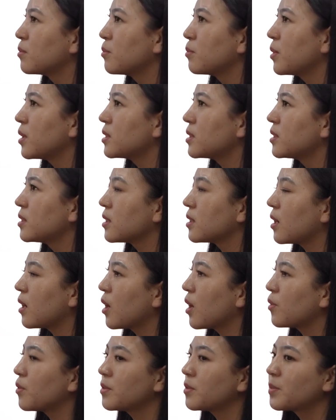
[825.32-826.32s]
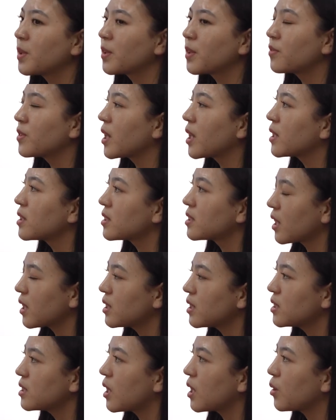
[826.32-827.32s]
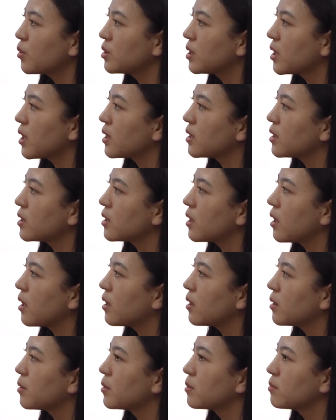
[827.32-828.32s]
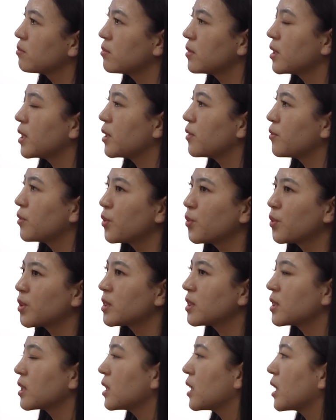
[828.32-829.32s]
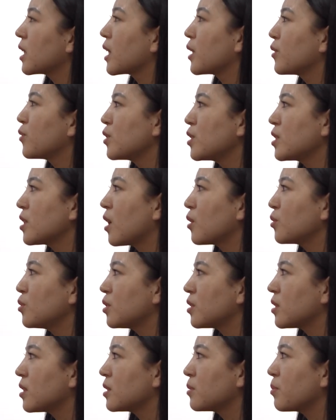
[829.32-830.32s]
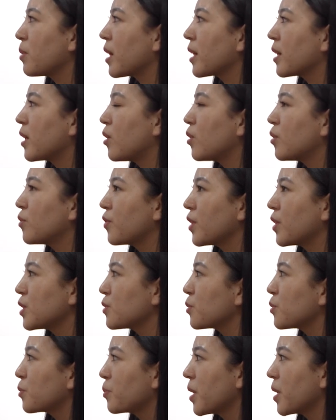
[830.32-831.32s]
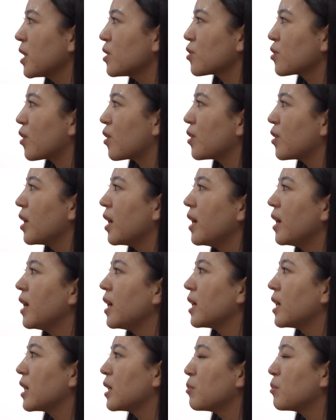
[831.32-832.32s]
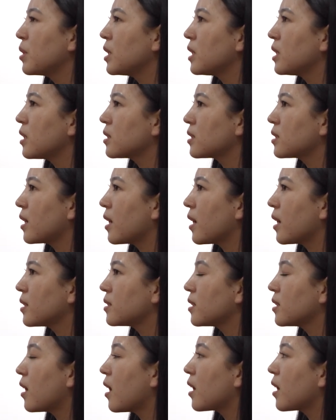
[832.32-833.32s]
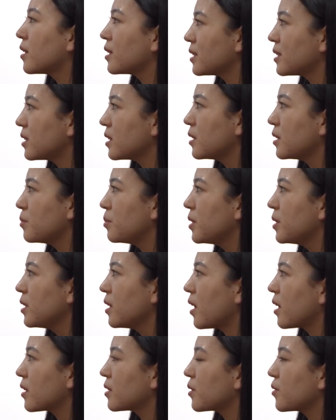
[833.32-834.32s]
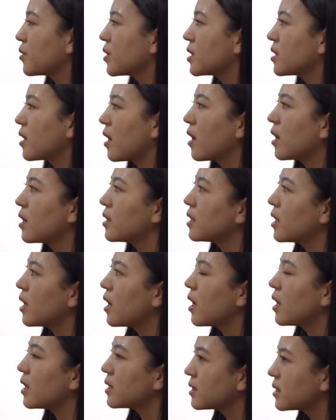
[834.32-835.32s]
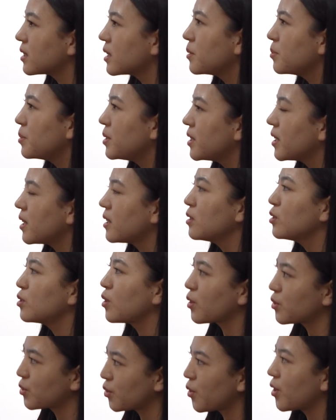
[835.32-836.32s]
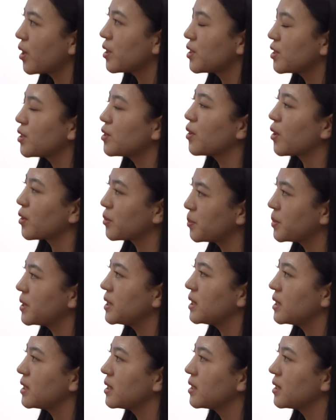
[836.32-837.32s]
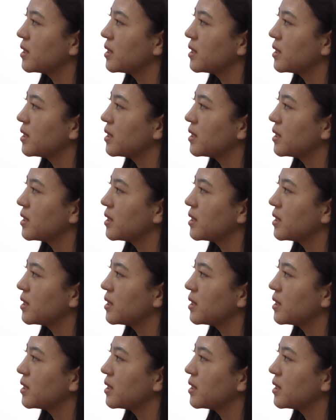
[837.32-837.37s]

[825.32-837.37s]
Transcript: But however, if there is any doubt, then the viewers, they can reach out to us by our Facebook page or email us at rseb@rsebl.org.pt.